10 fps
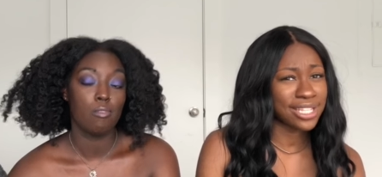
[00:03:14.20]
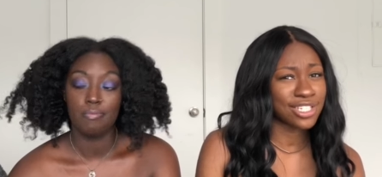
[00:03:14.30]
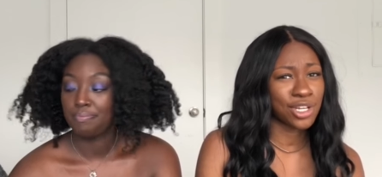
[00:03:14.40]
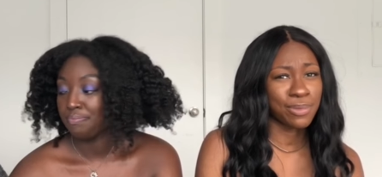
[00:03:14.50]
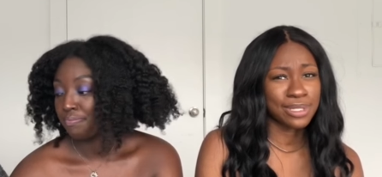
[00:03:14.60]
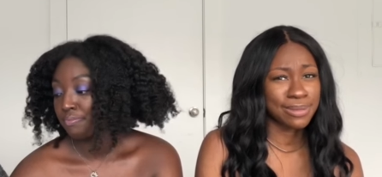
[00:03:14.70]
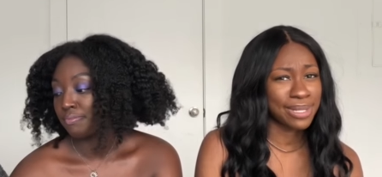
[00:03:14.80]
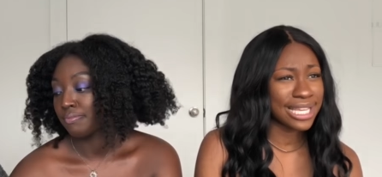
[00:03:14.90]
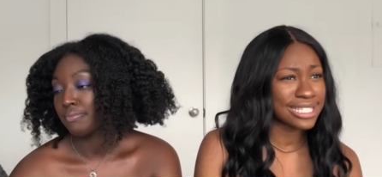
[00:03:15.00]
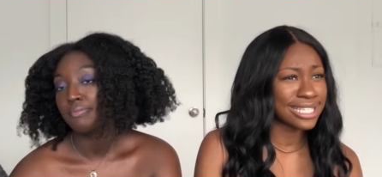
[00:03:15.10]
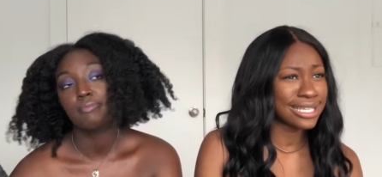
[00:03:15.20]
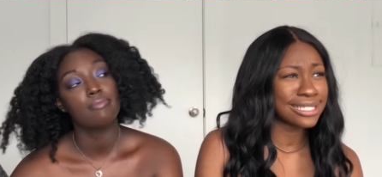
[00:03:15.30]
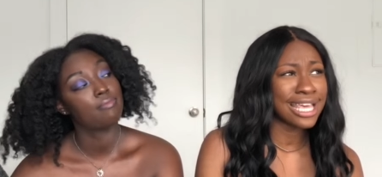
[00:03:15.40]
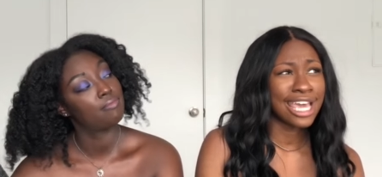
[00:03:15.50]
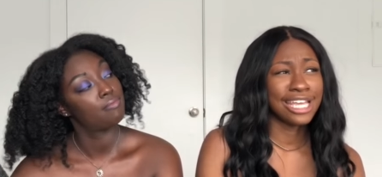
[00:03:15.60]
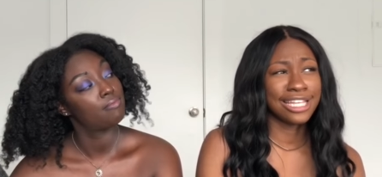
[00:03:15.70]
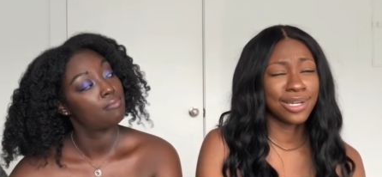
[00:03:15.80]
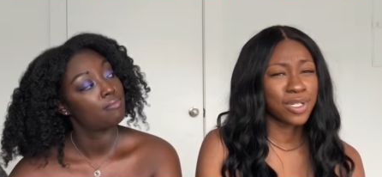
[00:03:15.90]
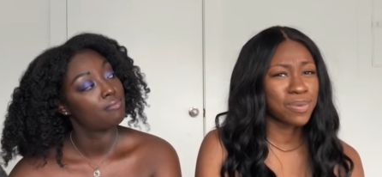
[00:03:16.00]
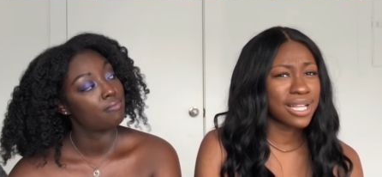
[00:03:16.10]
Speaker 1: you had to show up to places. You
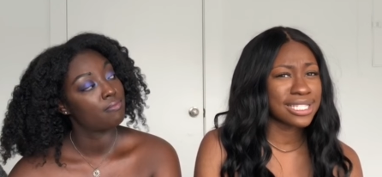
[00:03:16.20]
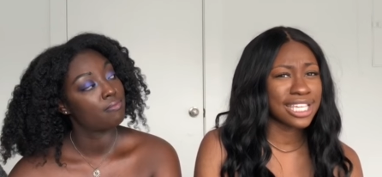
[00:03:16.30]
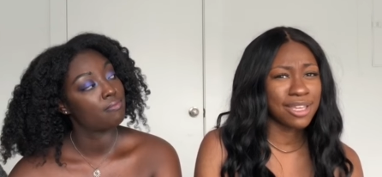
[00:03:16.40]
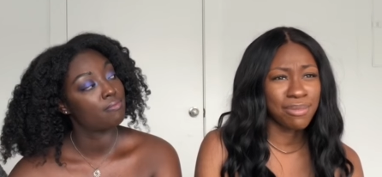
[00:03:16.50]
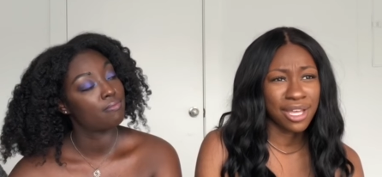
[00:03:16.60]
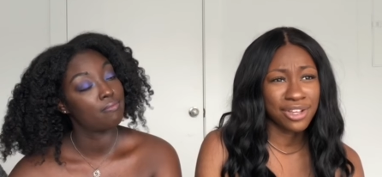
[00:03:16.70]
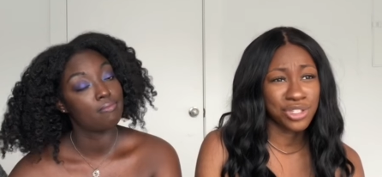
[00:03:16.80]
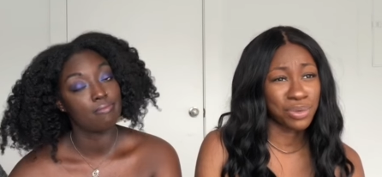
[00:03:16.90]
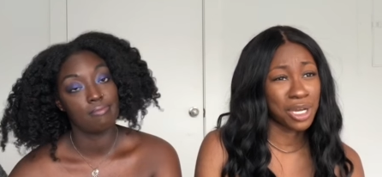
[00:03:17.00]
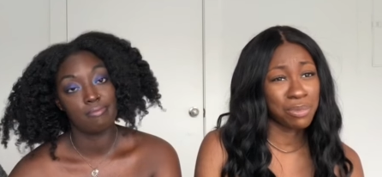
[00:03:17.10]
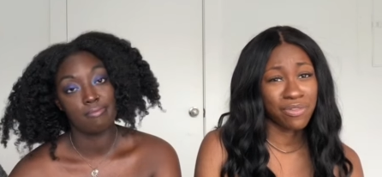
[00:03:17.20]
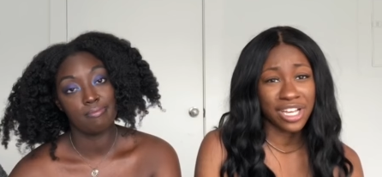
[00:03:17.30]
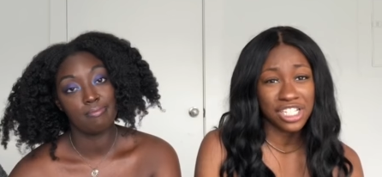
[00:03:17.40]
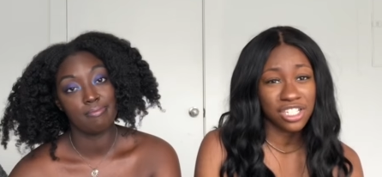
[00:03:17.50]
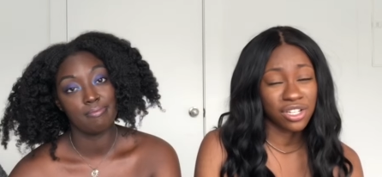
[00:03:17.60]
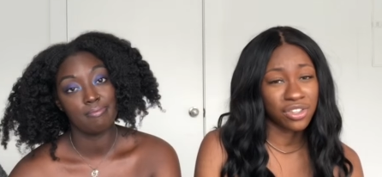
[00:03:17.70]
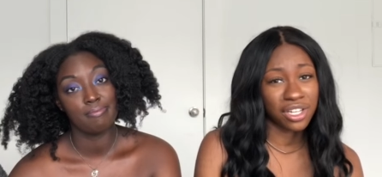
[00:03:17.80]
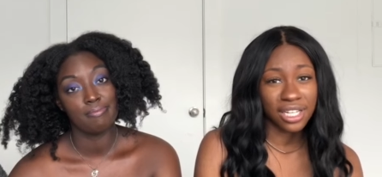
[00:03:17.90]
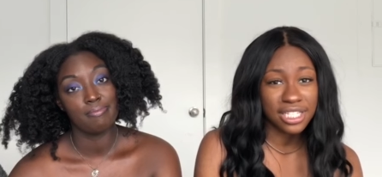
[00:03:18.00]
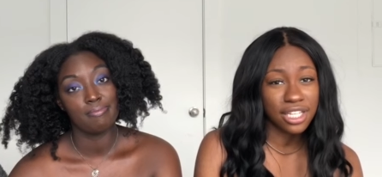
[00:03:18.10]
didn't respond to emails. You were unprofessional. They're
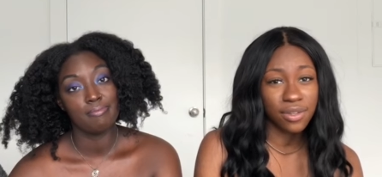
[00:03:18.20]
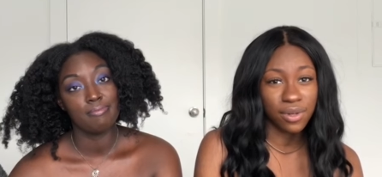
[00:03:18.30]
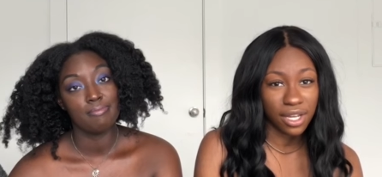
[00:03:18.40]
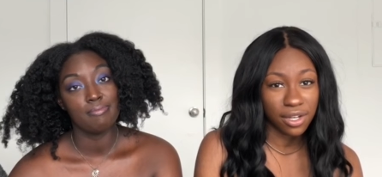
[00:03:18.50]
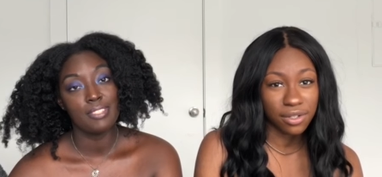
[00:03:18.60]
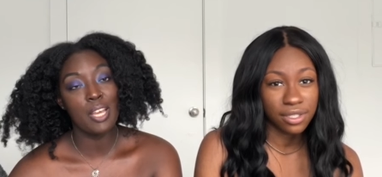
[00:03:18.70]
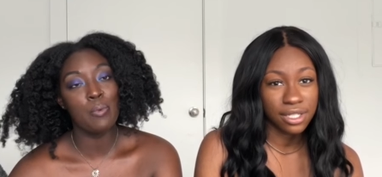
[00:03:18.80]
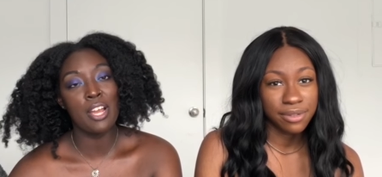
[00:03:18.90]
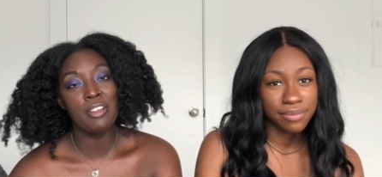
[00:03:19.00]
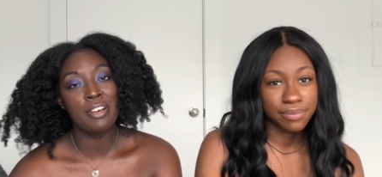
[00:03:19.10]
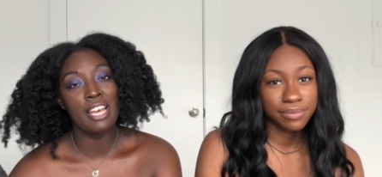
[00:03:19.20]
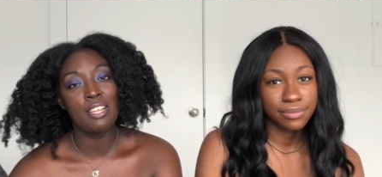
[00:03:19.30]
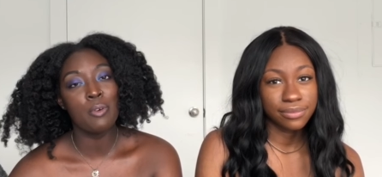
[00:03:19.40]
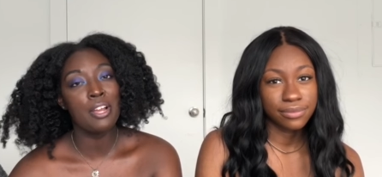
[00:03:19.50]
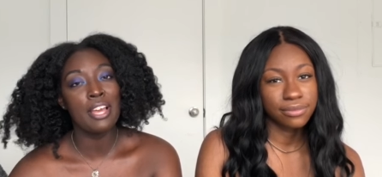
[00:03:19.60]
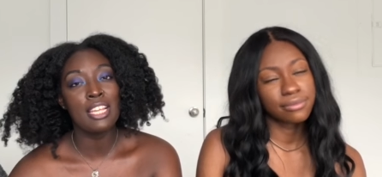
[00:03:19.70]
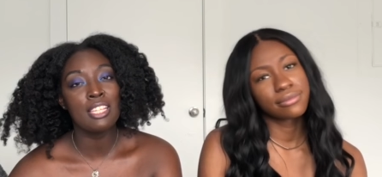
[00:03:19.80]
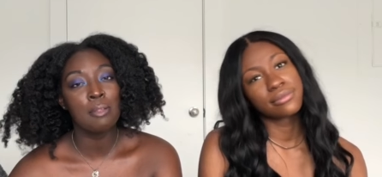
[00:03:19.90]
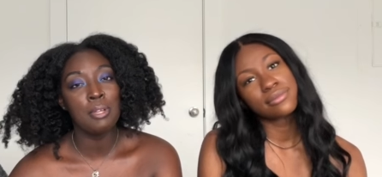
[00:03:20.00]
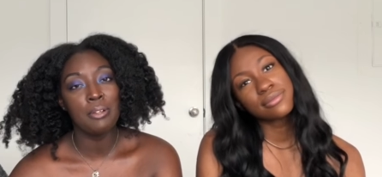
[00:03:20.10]
gonna tell you no. And why are you going Why are you
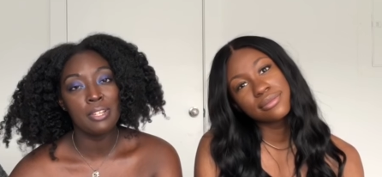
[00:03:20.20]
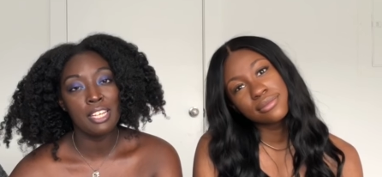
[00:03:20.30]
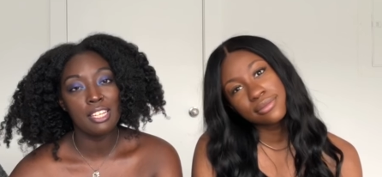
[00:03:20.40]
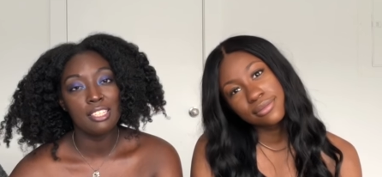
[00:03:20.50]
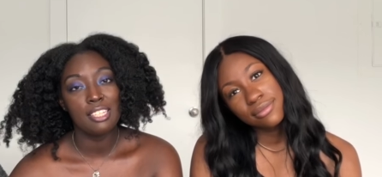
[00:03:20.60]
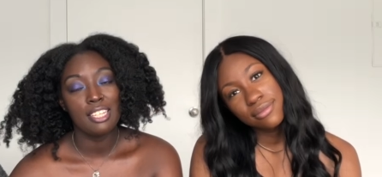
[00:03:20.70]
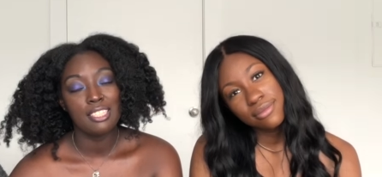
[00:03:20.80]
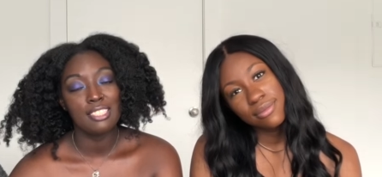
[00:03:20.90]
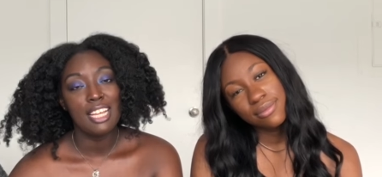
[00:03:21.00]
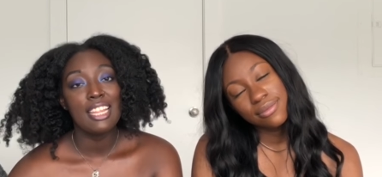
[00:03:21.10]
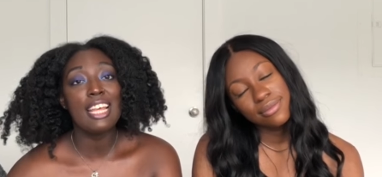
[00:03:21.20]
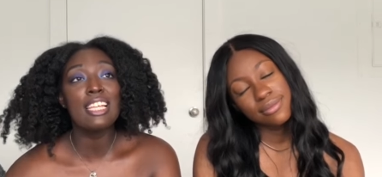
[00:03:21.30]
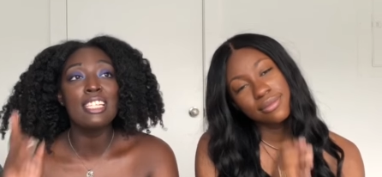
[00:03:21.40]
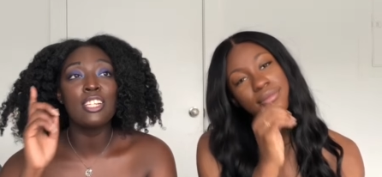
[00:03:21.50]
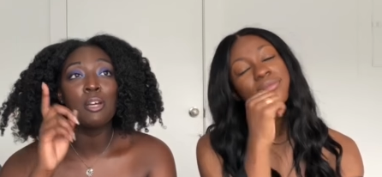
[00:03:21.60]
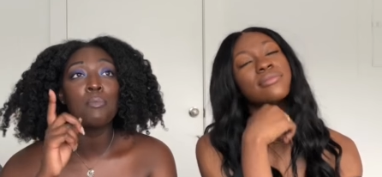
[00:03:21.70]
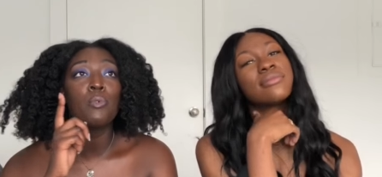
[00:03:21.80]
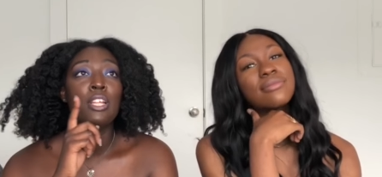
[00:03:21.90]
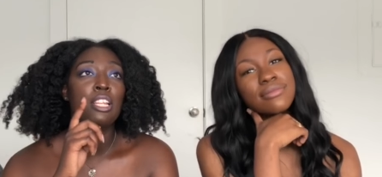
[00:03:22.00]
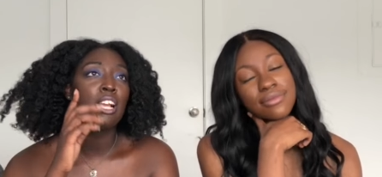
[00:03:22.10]
asking
Speaker 2: them anyway? That's the number
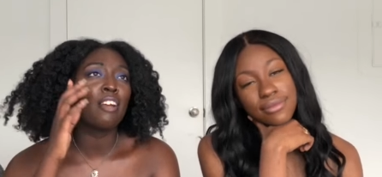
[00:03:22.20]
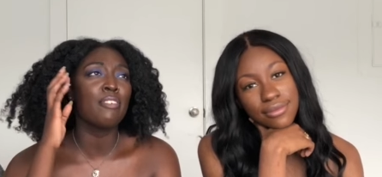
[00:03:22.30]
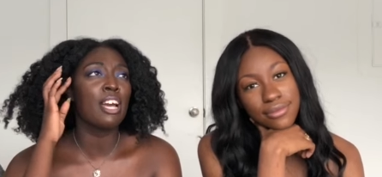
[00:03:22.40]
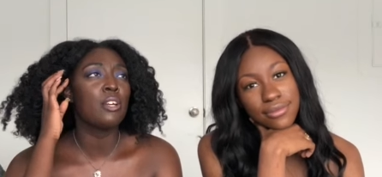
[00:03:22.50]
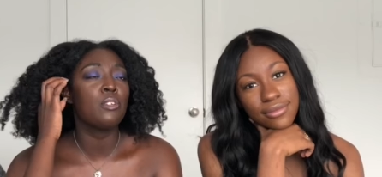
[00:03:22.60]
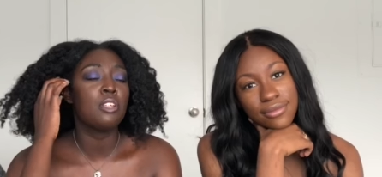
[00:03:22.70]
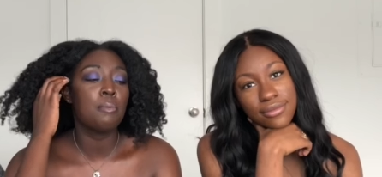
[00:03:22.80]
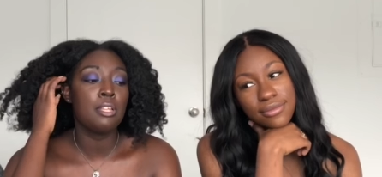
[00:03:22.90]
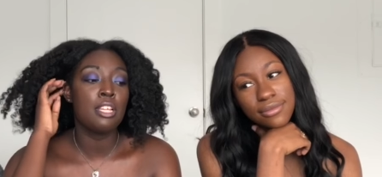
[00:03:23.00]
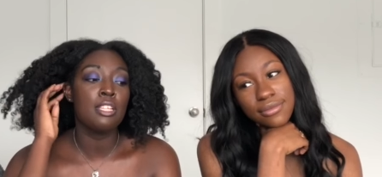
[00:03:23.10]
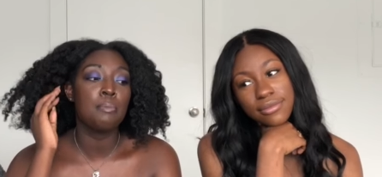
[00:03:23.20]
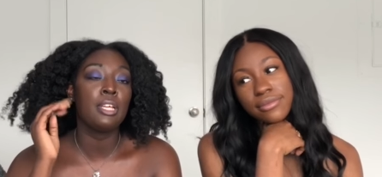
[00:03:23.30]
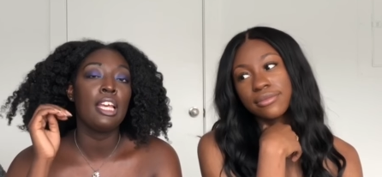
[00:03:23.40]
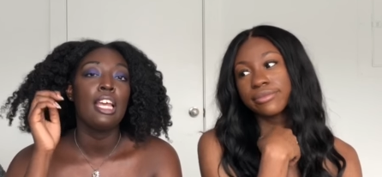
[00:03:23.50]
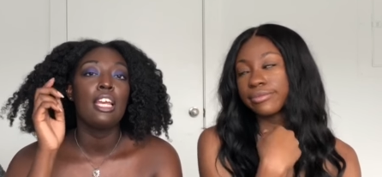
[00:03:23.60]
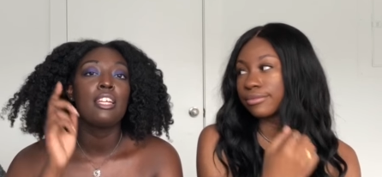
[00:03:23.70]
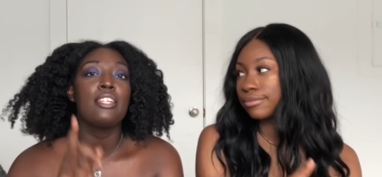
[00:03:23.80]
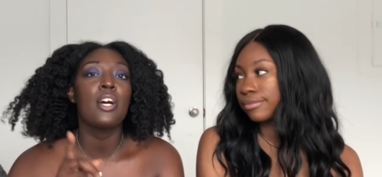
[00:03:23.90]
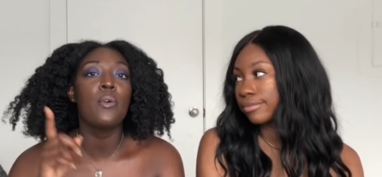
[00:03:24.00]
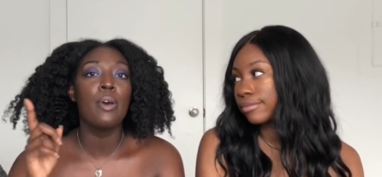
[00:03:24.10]
one thing. I forgot who told me this, but
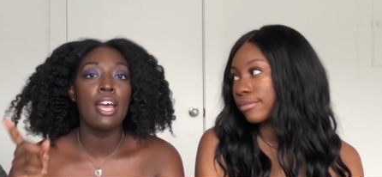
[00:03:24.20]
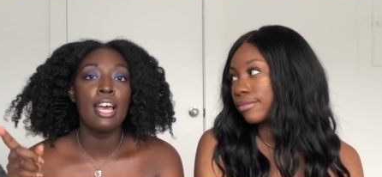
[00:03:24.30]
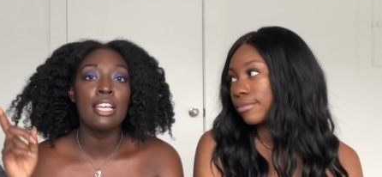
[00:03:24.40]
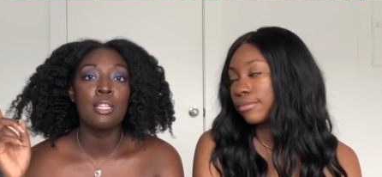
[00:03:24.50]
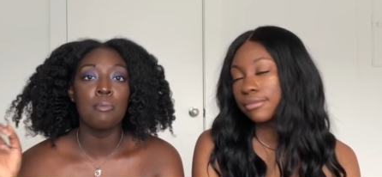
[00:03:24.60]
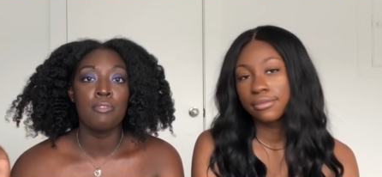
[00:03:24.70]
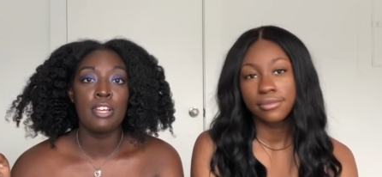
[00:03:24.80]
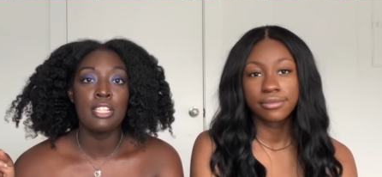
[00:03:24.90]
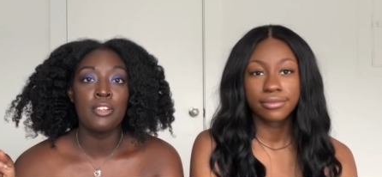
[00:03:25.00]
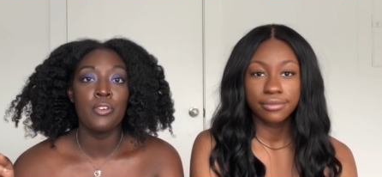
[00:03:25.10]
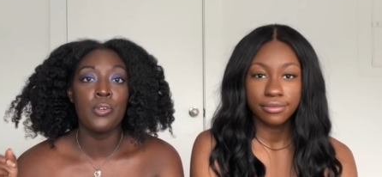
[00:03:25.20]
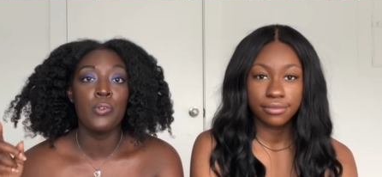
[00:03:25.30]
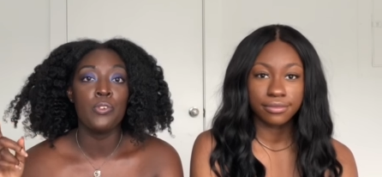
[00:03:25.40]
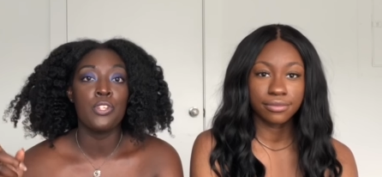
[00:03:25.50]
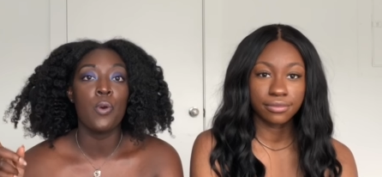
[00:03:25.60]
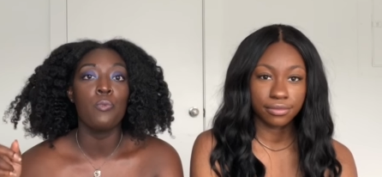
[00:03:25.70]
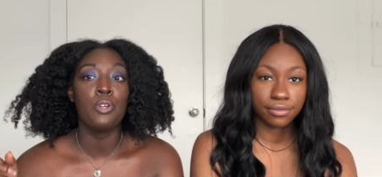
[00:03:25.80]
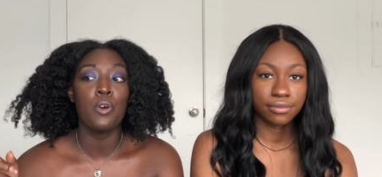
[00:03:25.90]
don't ask a professor who you don't